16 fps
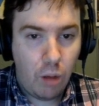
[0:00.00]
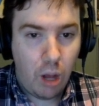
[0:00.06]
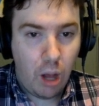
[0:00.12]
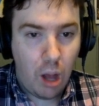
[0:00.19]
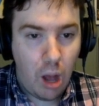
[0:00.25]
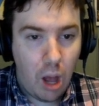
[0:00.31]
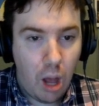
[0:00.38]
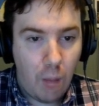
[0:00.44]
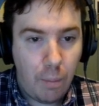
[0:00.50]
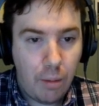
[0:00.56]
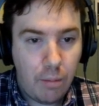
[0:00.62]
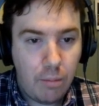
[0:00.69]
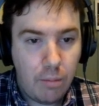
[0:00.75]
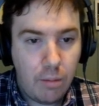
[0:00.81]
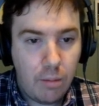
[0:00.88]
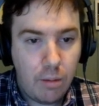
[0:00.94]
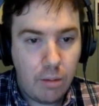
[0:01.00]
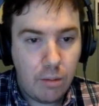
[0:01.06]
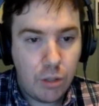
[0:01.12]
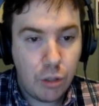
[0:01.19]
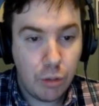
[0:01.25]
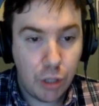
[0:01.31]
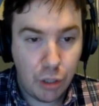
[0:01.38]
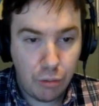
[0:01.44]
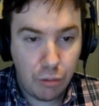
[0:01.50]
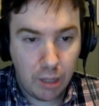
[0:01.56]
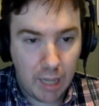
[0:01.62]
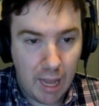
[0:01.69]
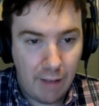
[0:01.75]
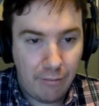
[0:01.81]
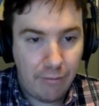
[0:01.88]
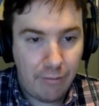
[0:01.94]
up to a new
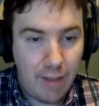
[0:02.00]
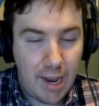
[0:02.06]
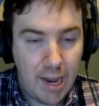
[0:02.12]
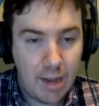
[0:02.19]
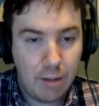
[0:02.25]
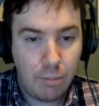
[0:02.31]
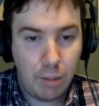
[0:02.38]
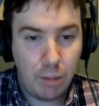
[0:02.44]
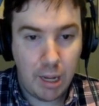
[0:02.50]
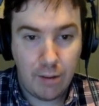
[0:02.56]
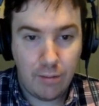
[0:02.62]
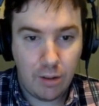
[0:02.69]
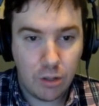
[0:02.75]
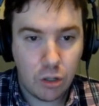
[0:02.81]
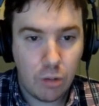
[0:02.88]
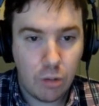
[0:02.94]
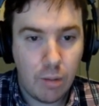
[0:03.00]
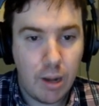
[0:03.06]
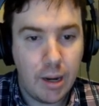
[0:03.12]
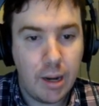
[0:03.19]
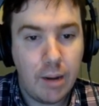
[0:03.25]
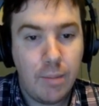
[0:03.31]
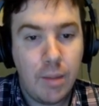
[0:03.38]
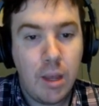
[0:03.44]
clef and playing a false harmonic.